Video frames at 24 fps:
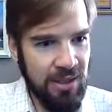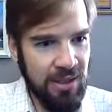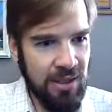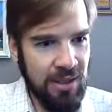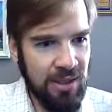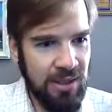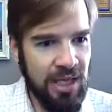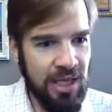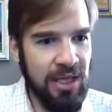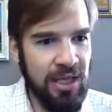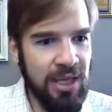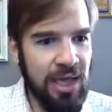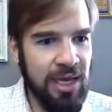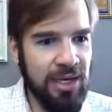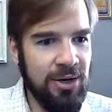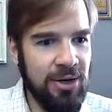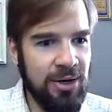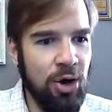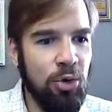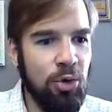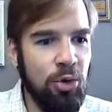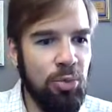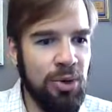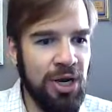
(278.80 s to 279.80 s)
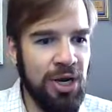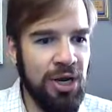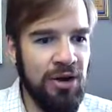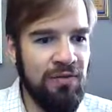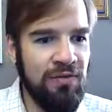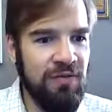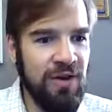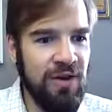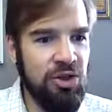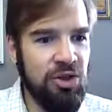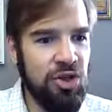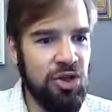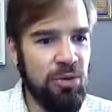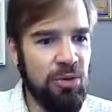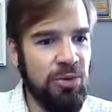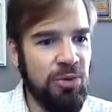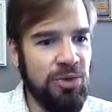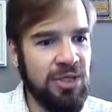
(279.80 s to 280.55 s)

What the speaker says: They lend open-air vegetable